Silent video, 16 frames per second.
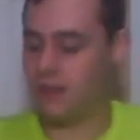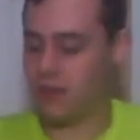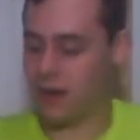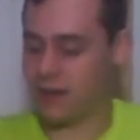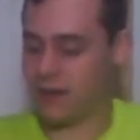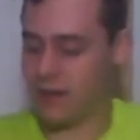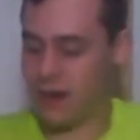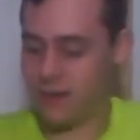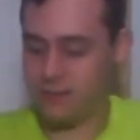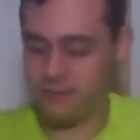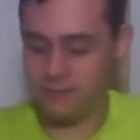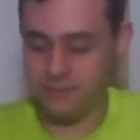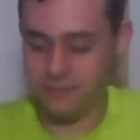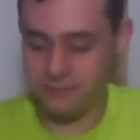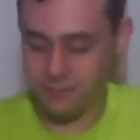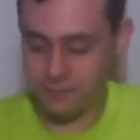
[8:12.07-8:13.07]
right there.
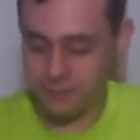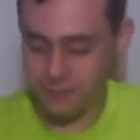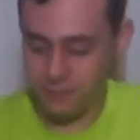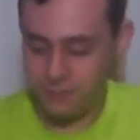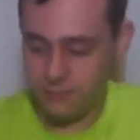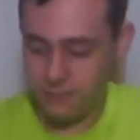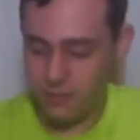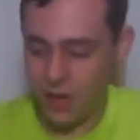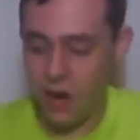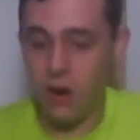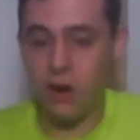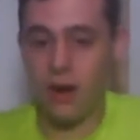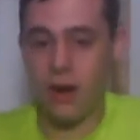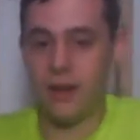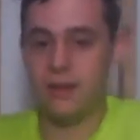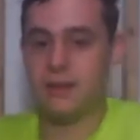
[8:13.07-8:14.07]

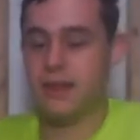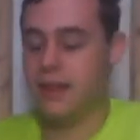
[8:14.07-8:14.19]
Alright,